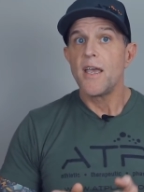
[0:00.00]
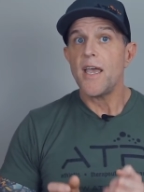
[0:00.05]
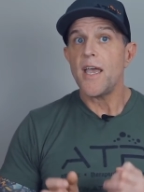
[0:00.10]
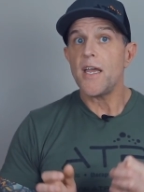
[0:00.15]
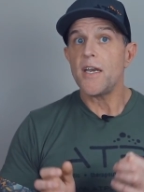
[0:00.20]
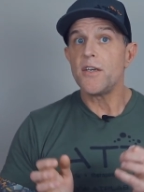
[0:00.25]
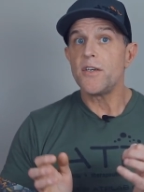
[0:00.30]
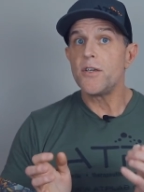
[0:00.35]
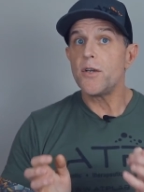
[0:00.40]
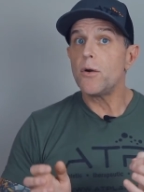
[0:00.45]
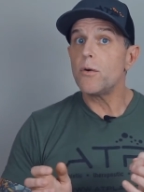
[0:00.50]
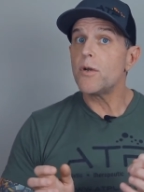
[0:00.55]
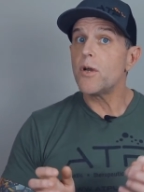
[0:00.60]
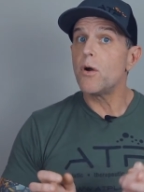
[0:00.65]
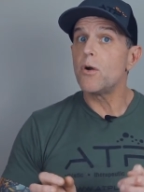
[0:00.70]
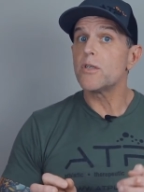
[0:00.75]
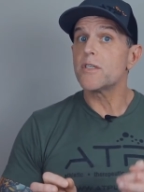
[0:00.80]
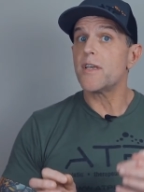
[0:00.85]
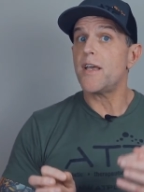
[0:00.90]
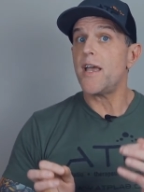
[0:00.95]
and
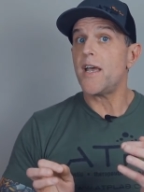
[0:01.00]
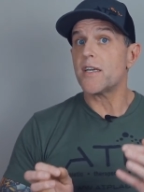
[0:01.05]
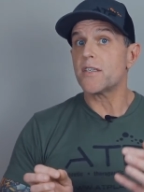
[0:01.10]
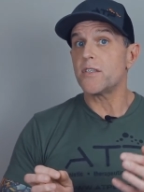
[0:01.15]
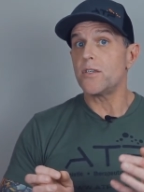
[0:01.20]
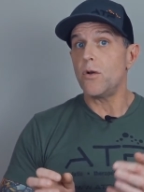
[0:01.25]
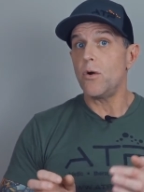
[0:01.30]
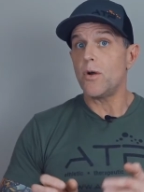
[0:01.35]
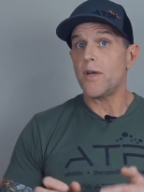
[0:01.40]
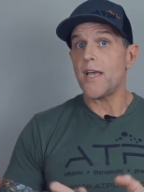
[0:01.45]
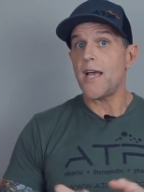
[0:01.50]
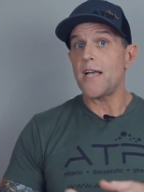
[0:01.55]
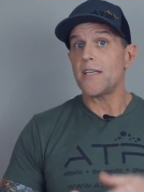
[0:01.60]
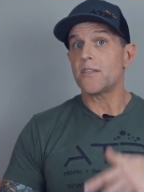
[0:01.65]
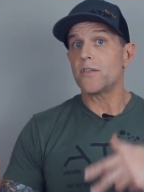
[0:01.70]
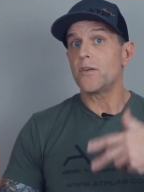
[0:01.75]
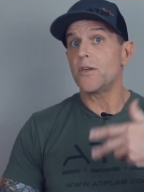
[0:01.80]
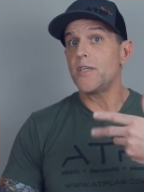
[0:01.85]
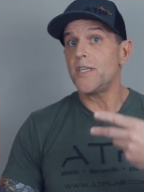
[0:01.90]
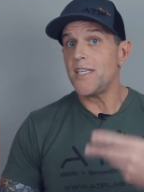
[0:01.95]
docosahexaenoic
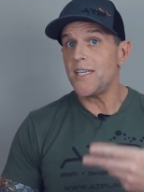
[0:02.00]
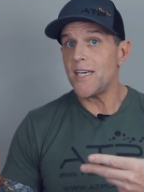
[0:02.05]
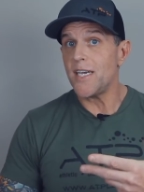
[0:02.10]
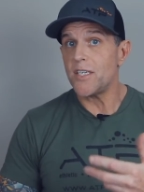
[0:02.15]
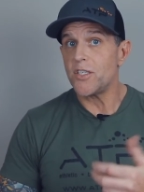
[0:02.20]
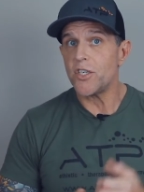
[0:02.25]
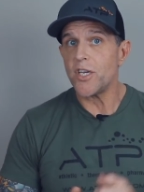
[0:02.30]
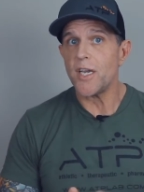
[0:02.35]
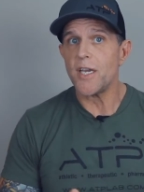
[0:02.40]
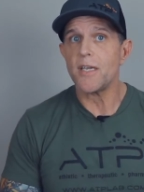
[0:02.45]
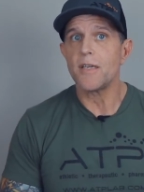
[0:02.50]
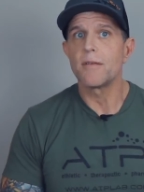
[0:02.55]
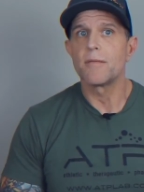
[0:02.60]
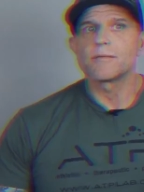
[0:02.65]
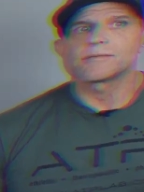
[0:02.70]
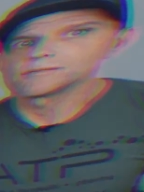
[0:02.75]
acid, or D H A.